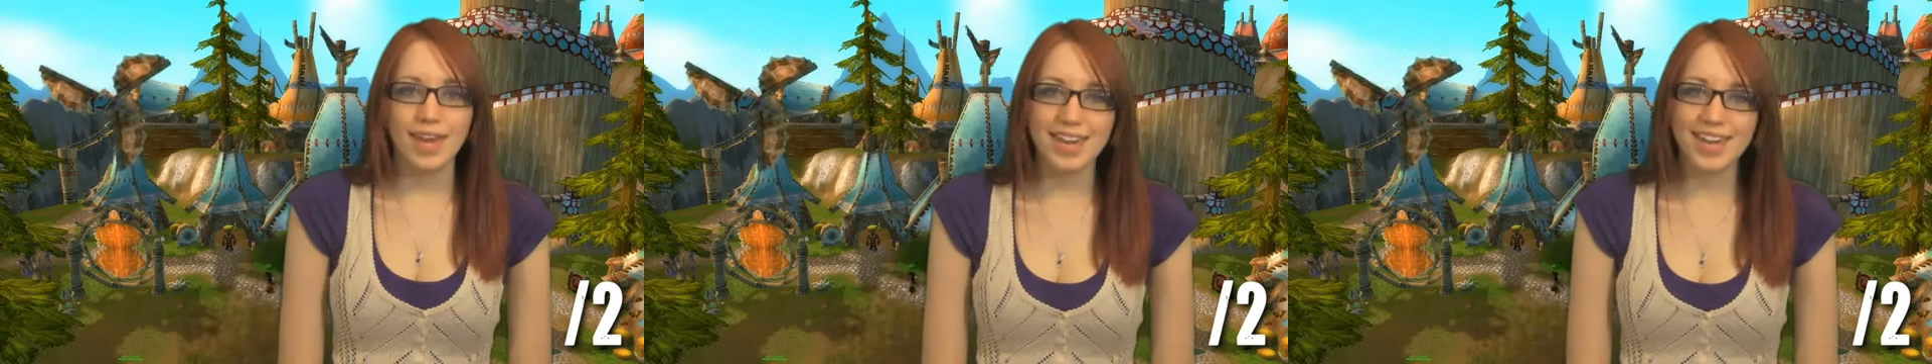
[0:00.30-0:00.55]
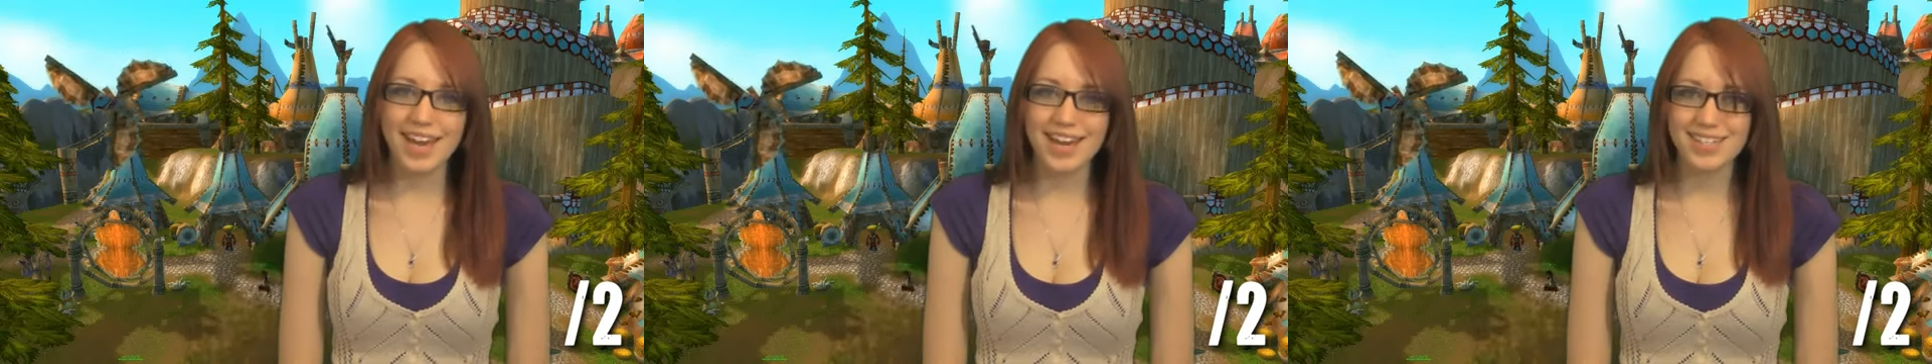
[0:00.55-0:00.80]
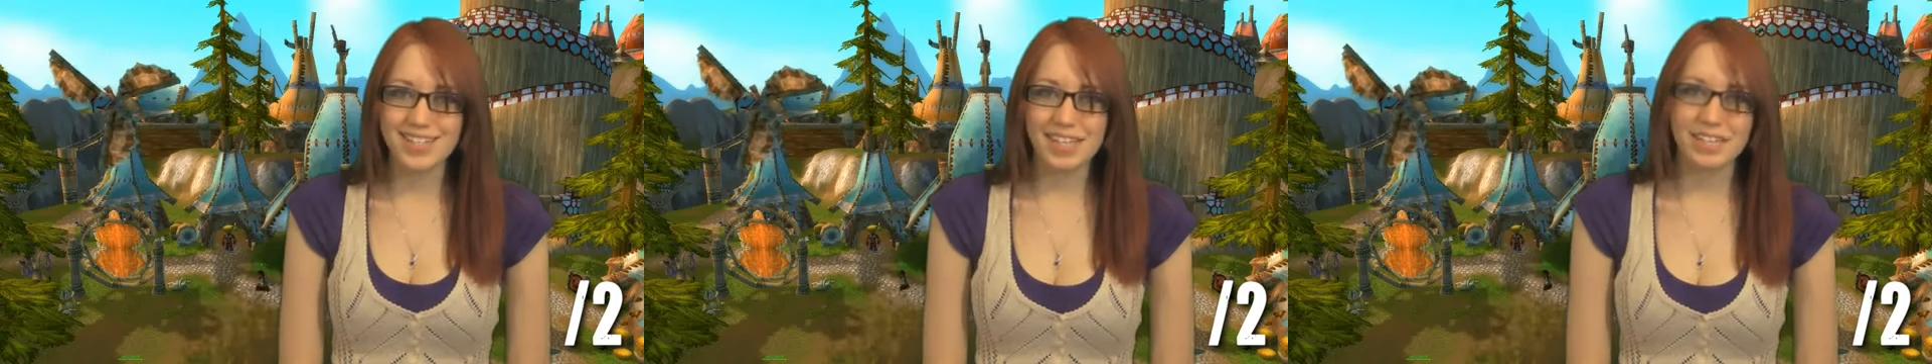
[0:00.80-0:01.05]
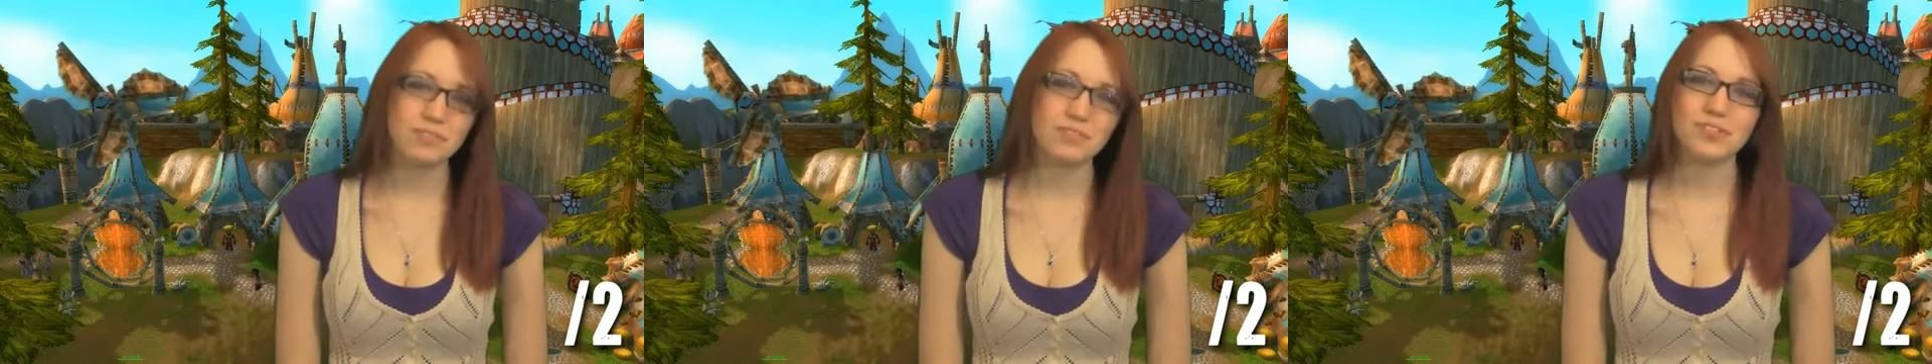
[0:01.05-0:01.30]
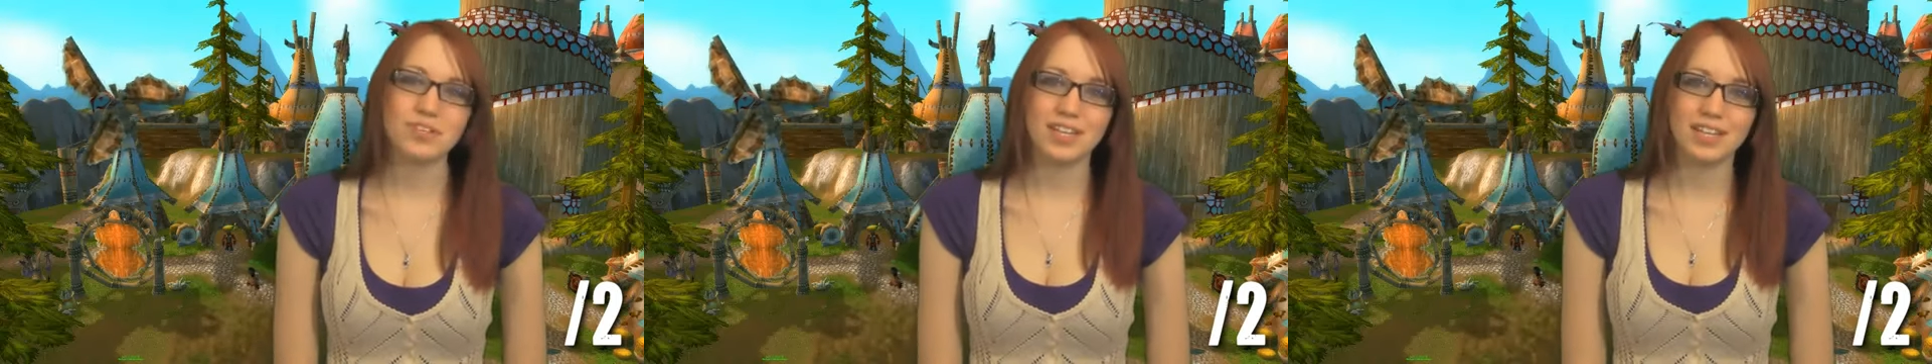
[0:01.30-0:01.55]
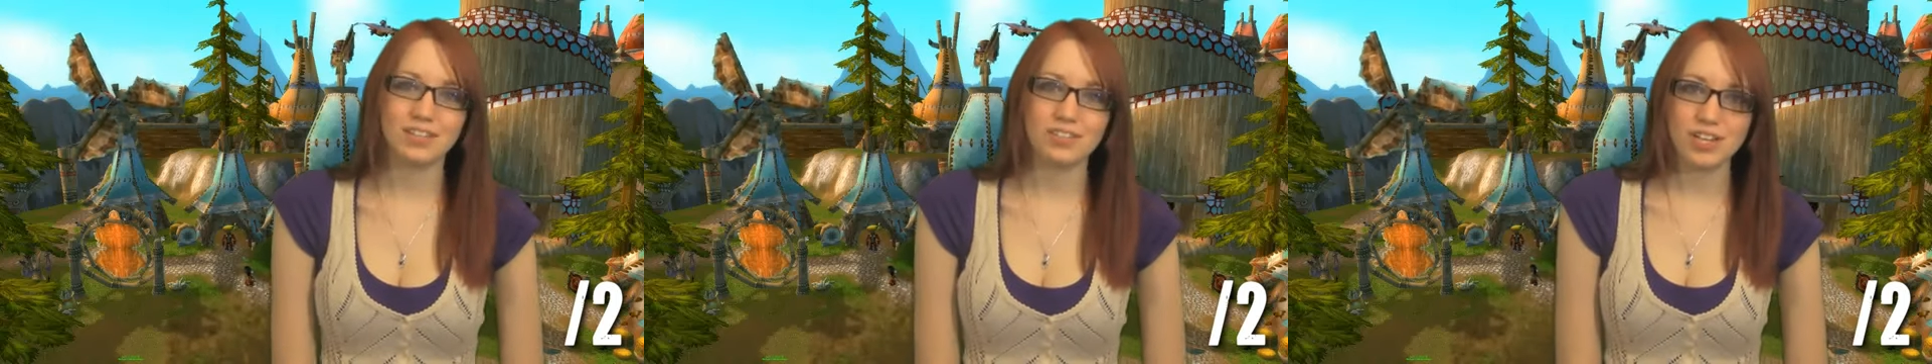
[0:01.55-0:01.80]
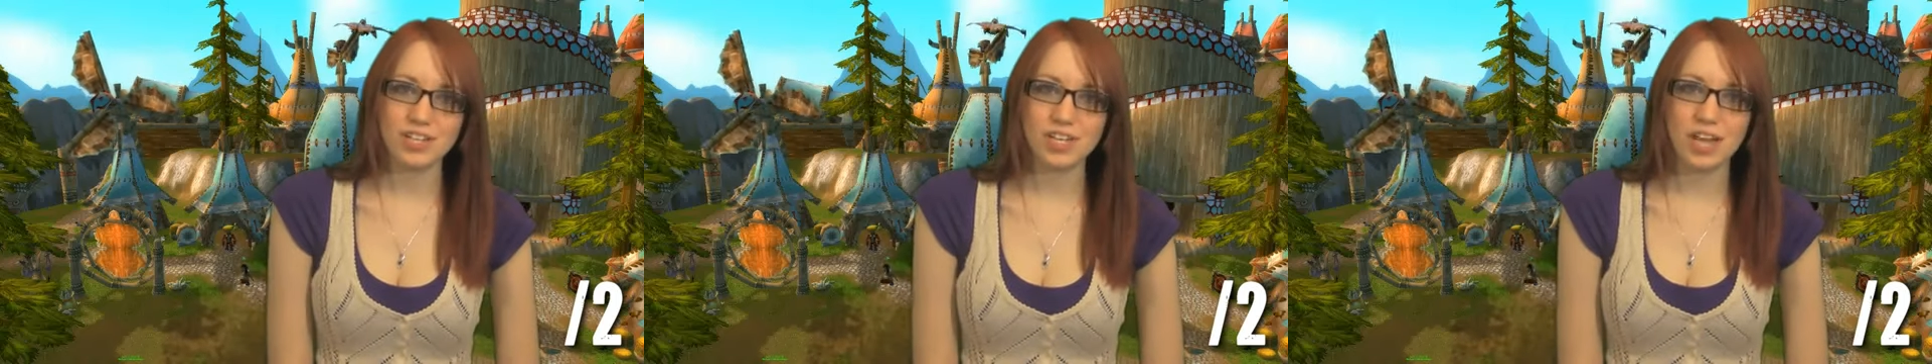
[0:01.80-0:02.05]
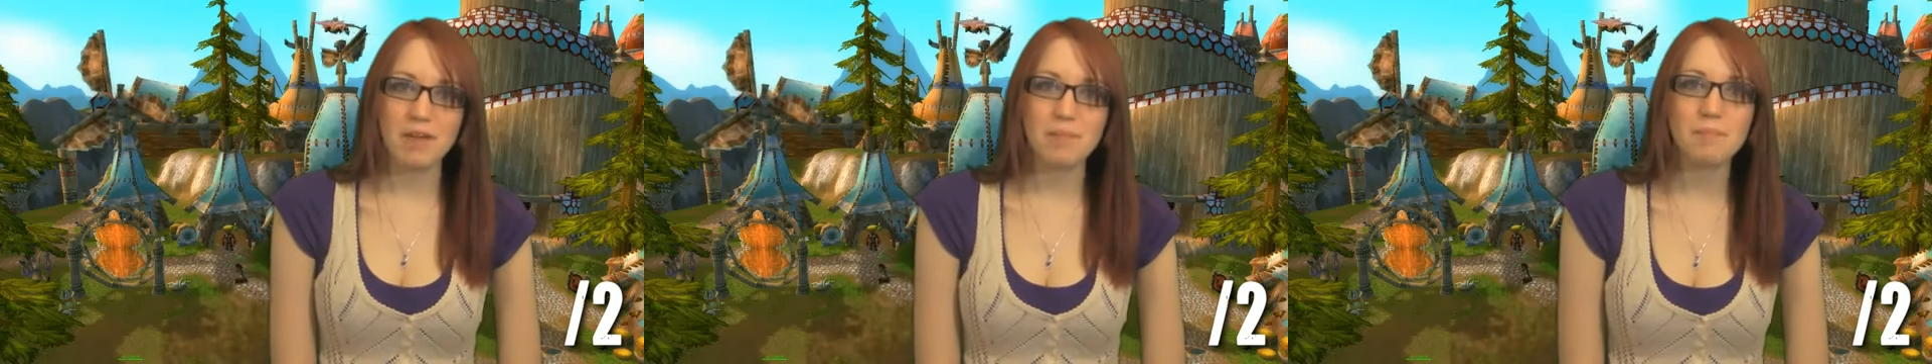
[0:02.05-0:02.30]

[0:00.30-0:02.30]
Hey guys, and thanks for tuning into Trade Chat.